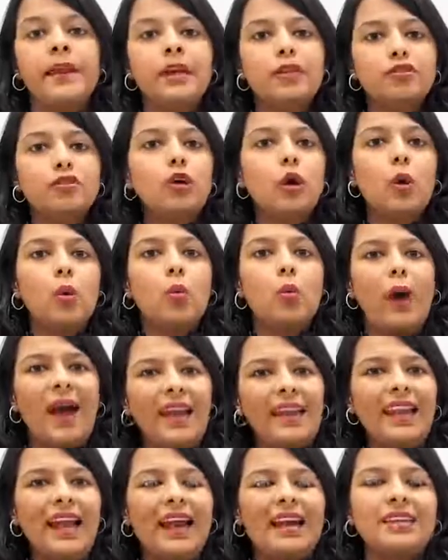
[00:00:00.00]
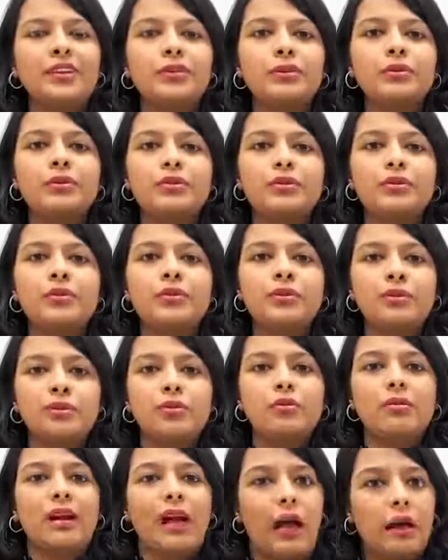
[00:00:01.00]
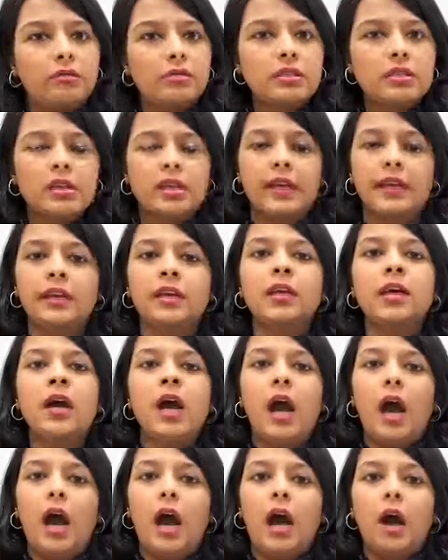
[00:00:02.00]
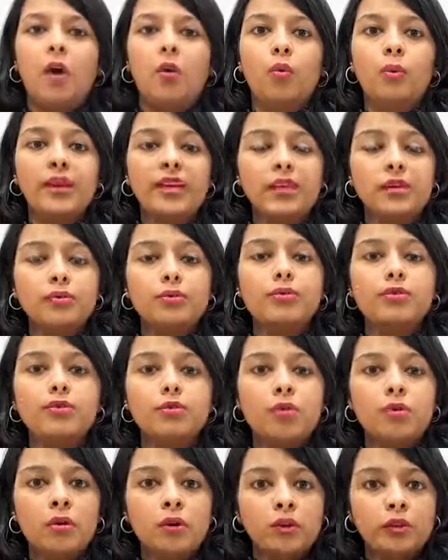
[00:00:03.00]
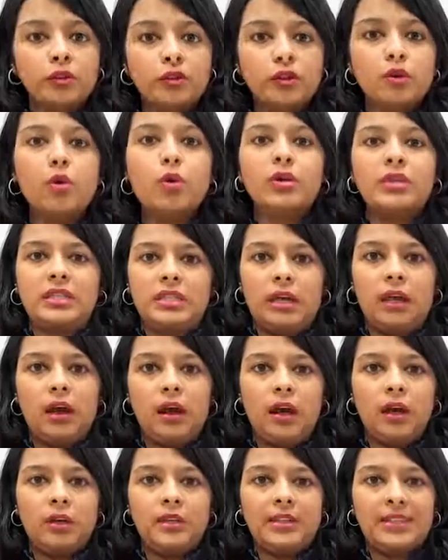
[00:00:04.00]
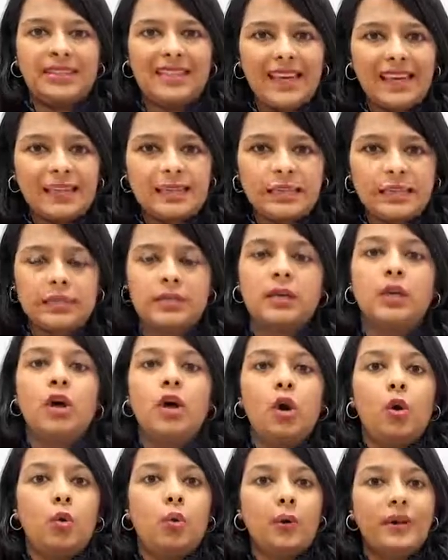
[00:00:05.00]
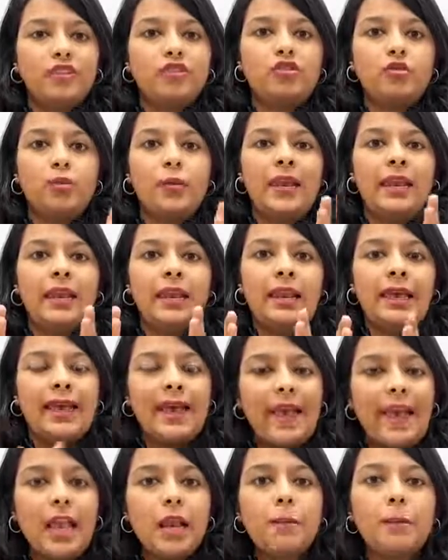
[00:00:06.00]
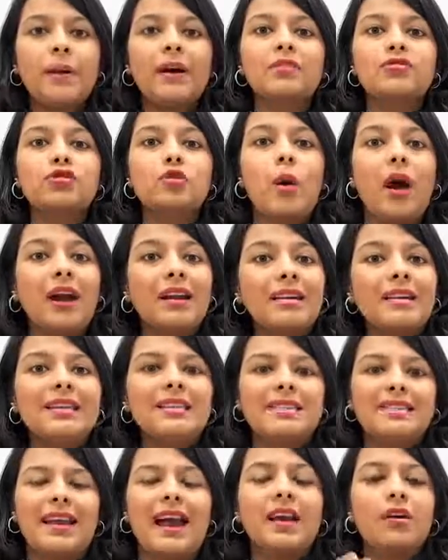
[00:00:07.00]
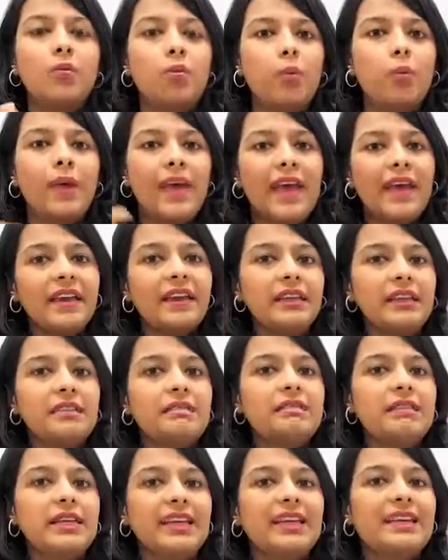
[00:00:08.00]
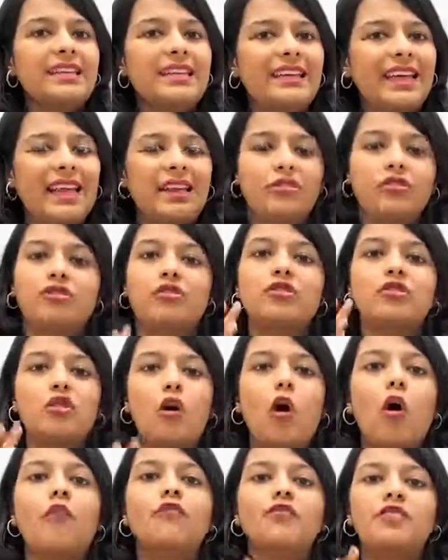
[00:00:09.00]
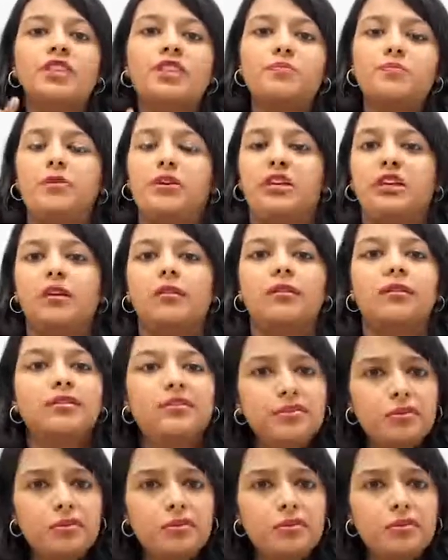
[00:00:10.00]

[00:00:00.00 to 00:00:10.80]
So while I used to do counseling, we used to use a test which will help us to understand where is the intelligence of this particular